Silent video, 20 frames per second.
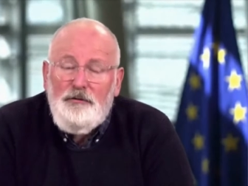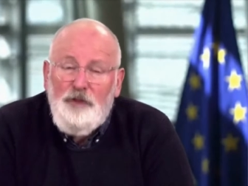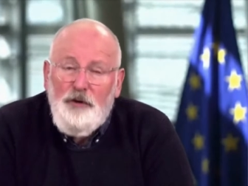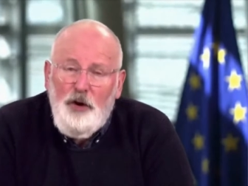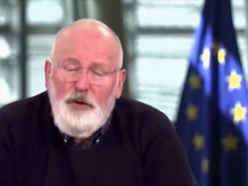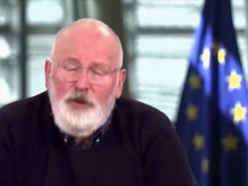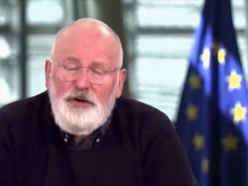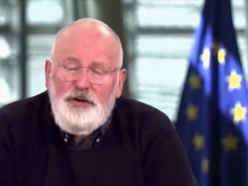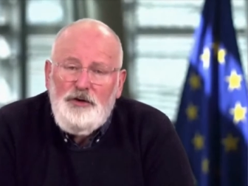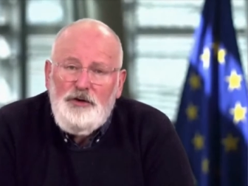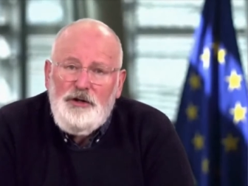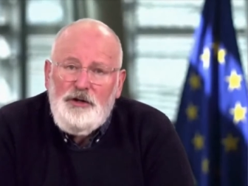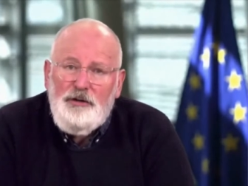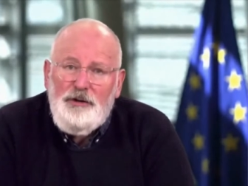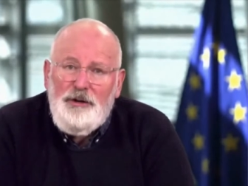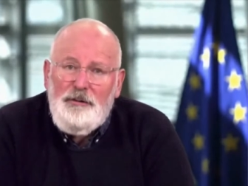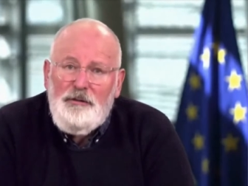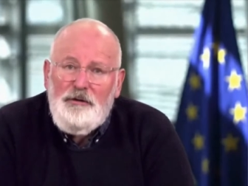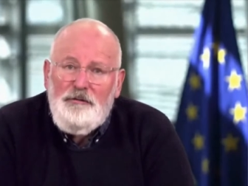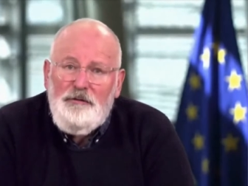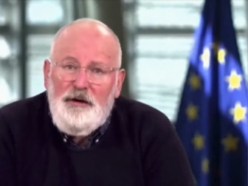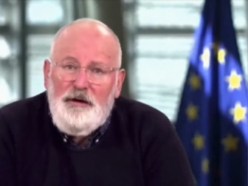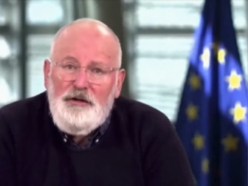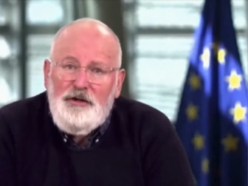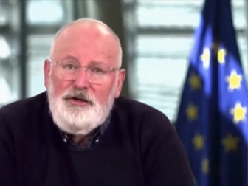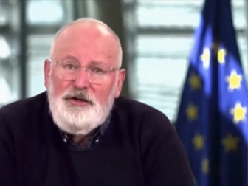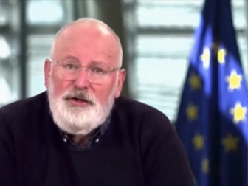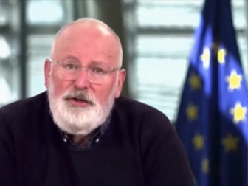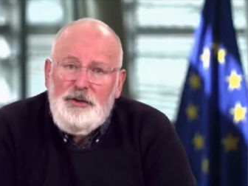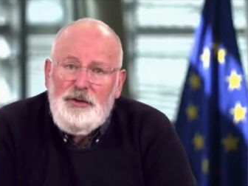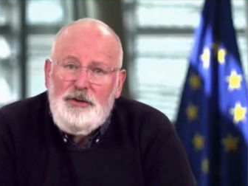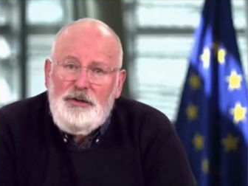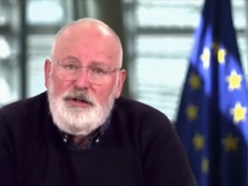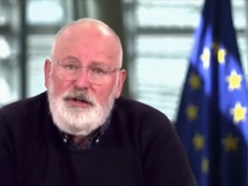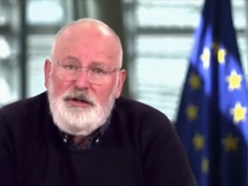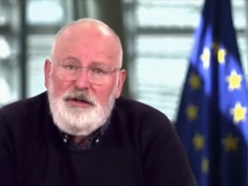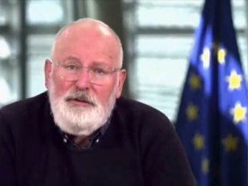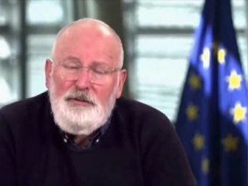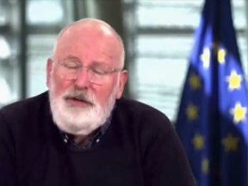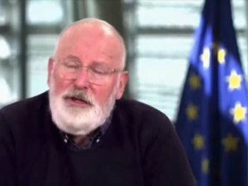look forward to an agreement very
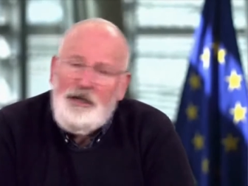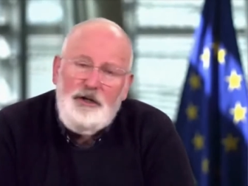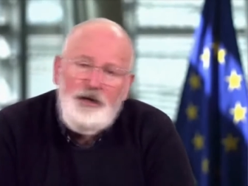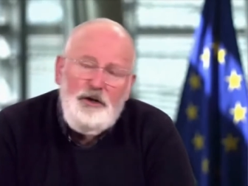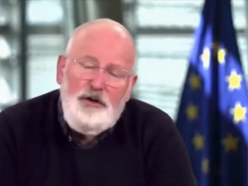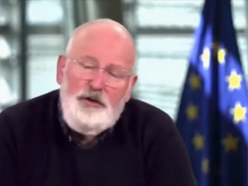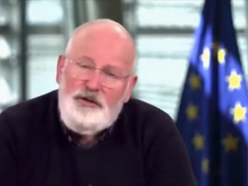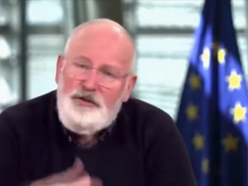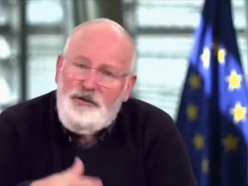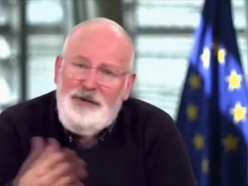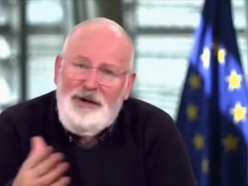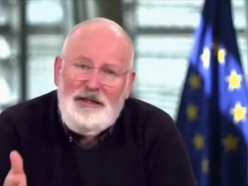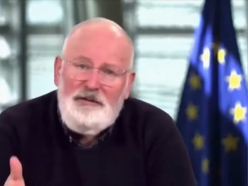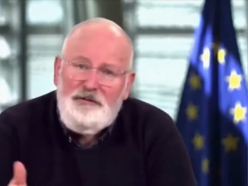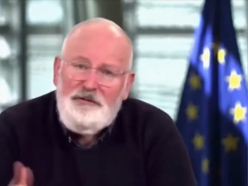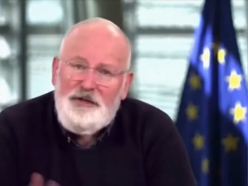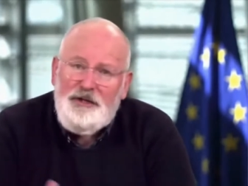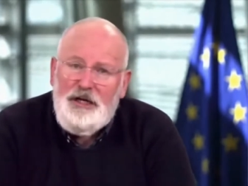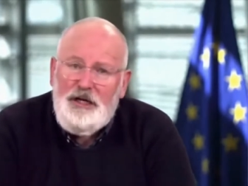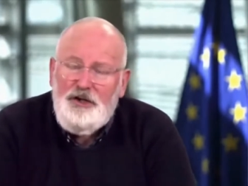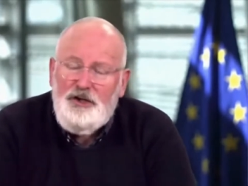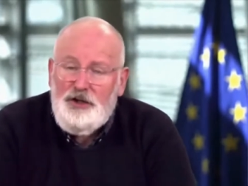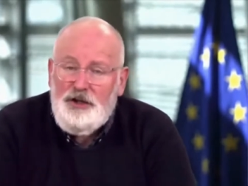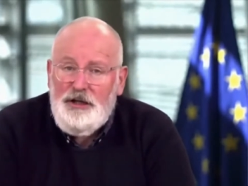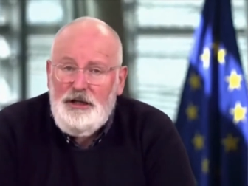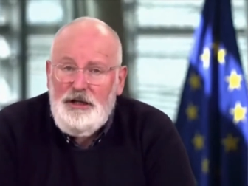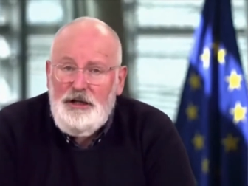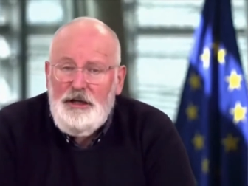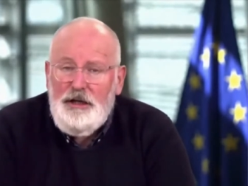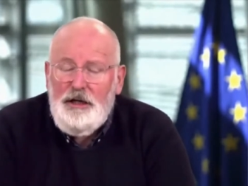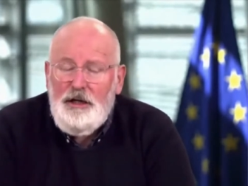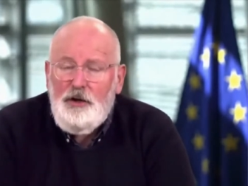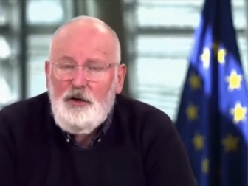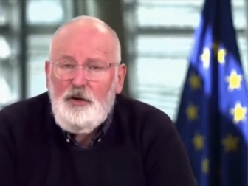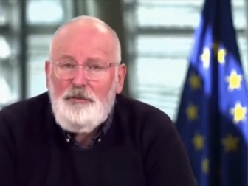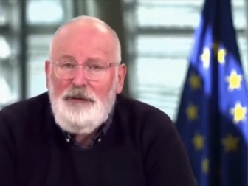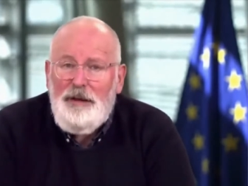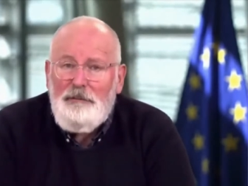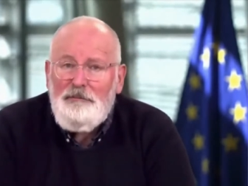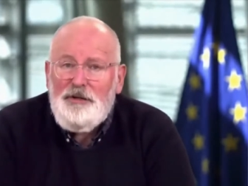soon, and then we can go to ratification
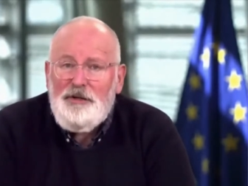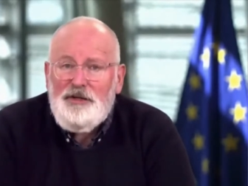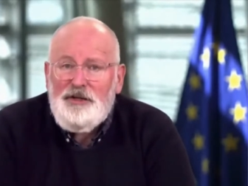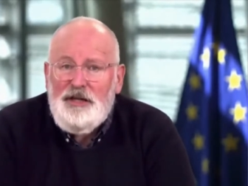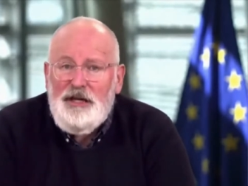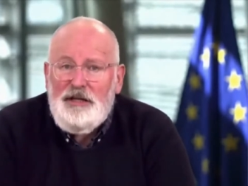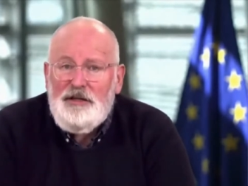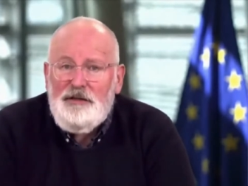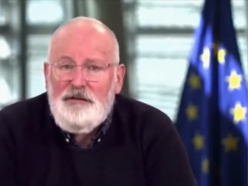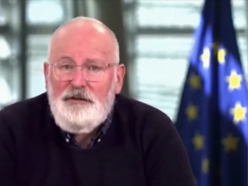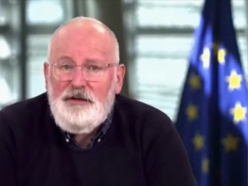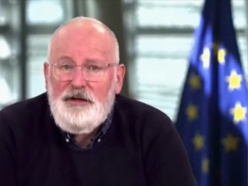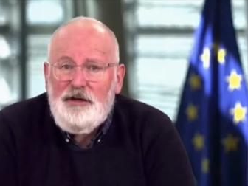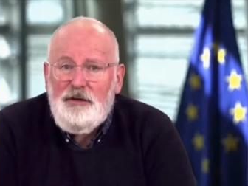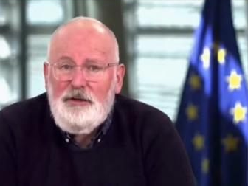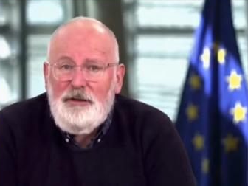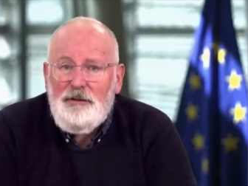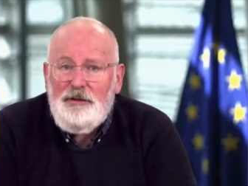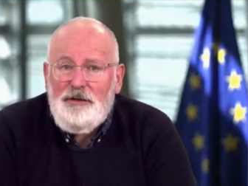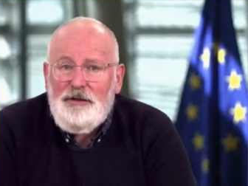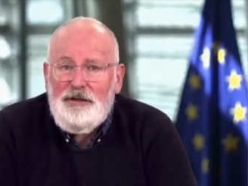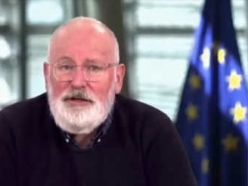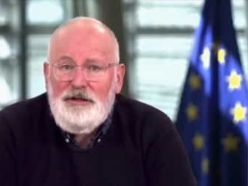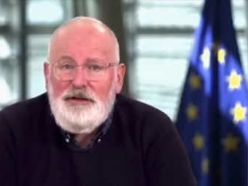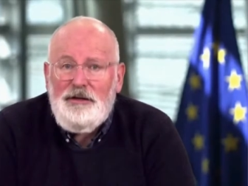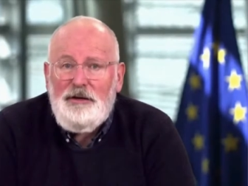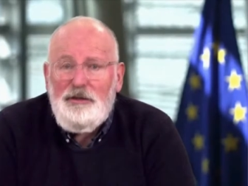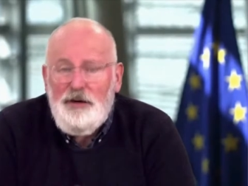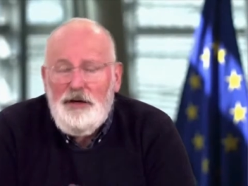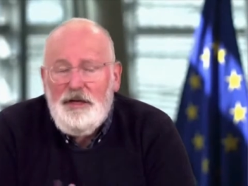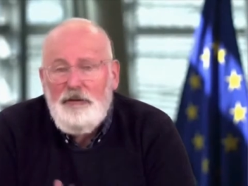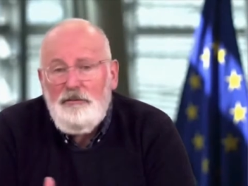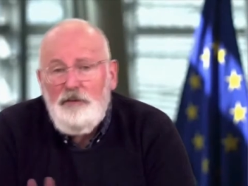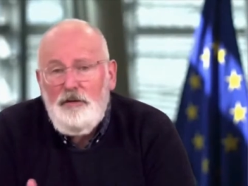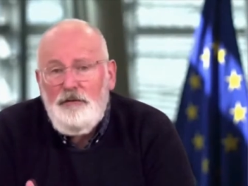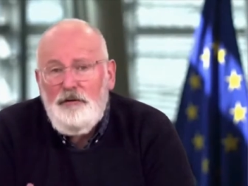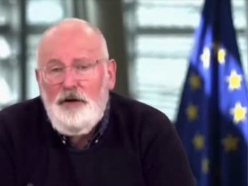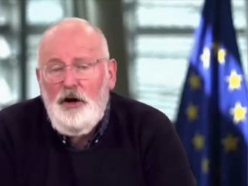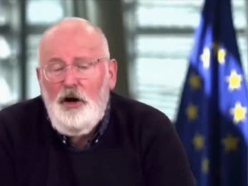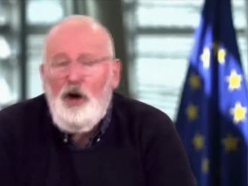in all member states of the agreement, and then we can
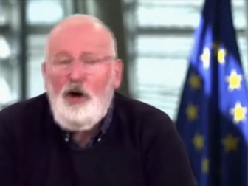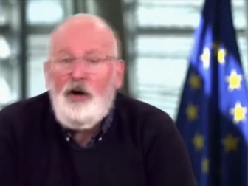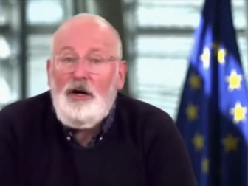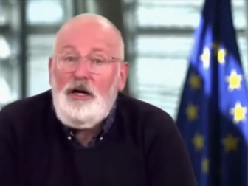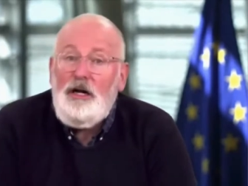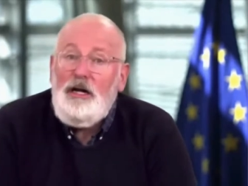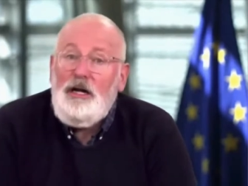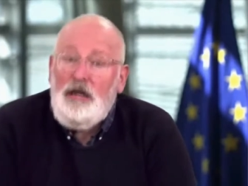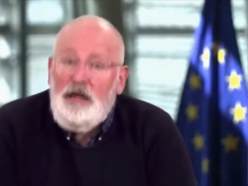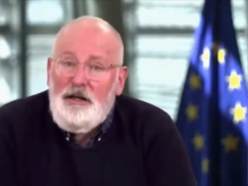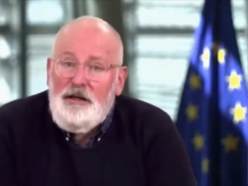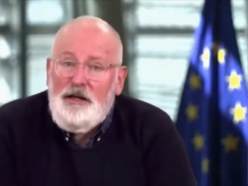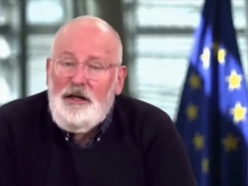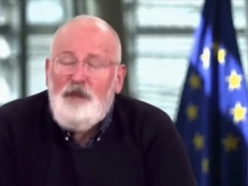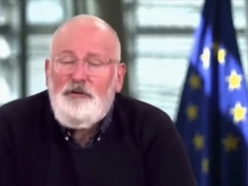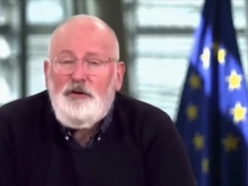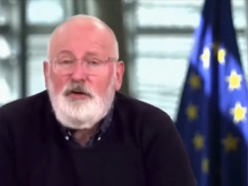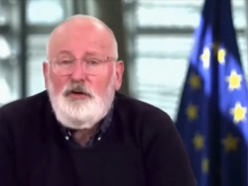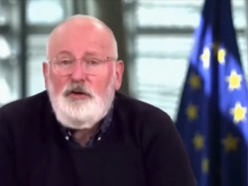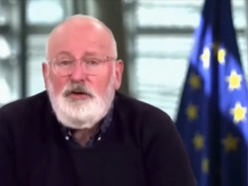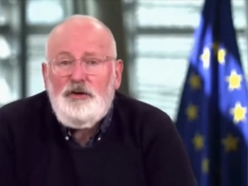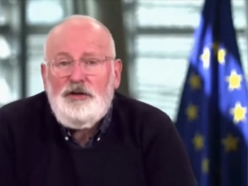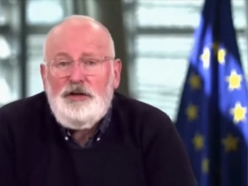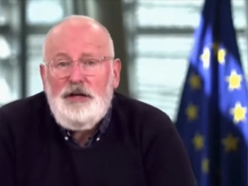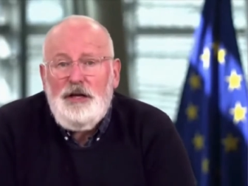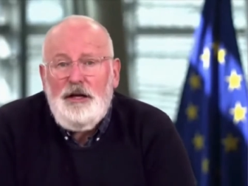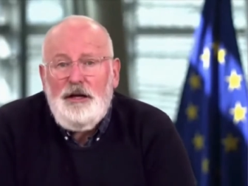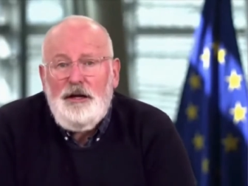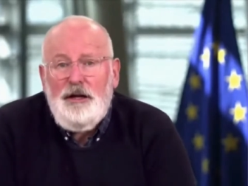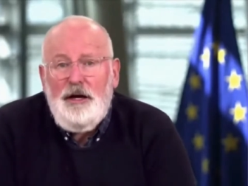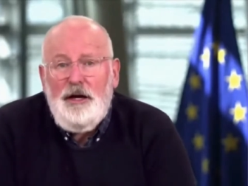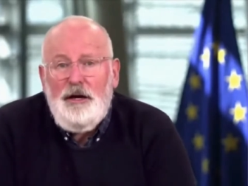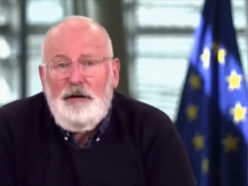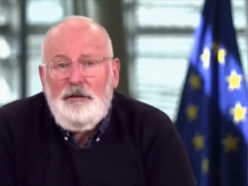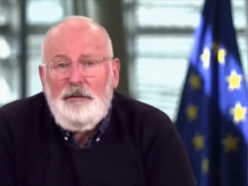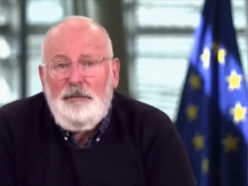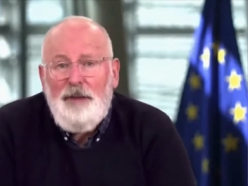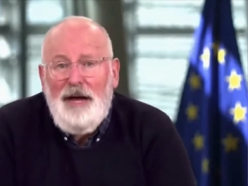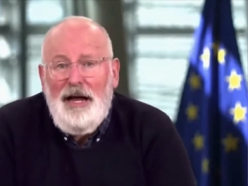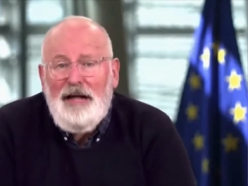move along. And then, of course,
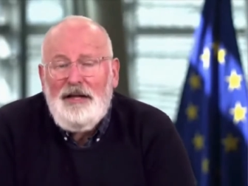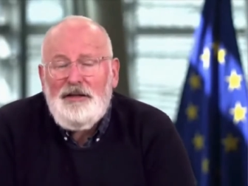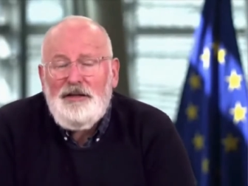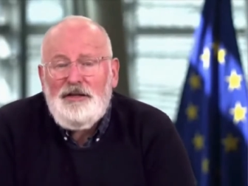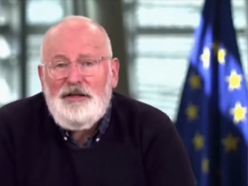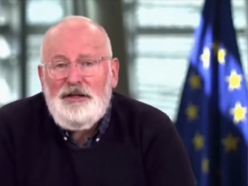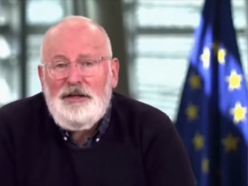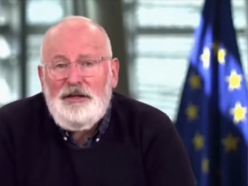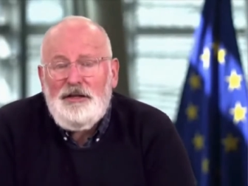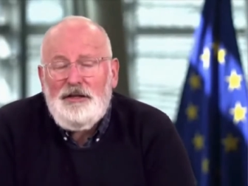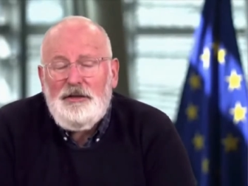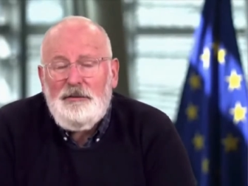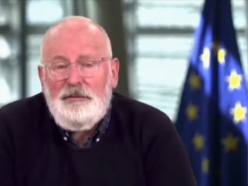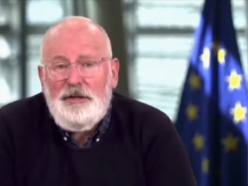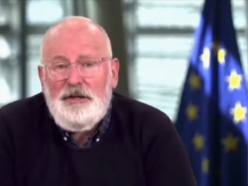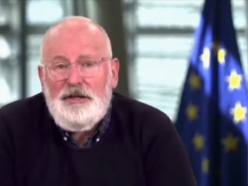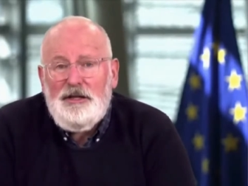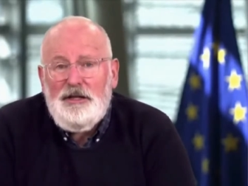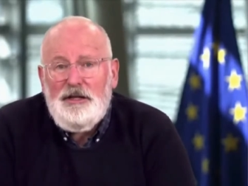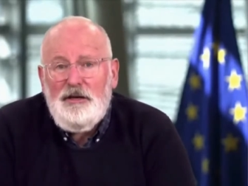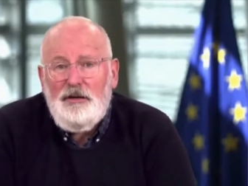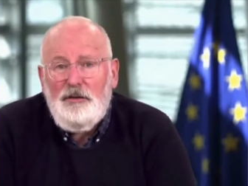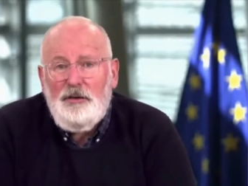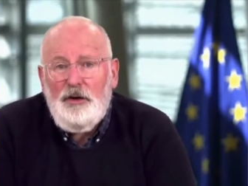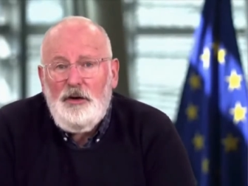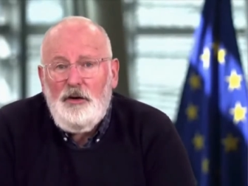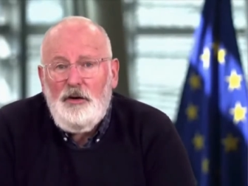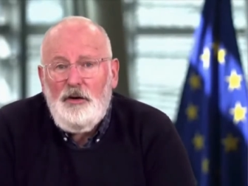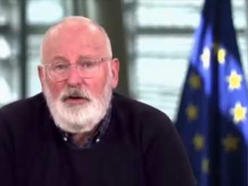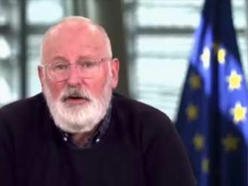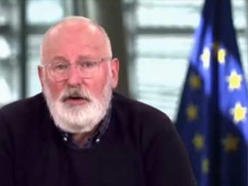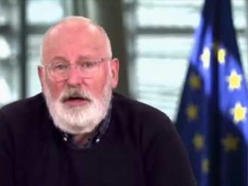the plans they're submitting will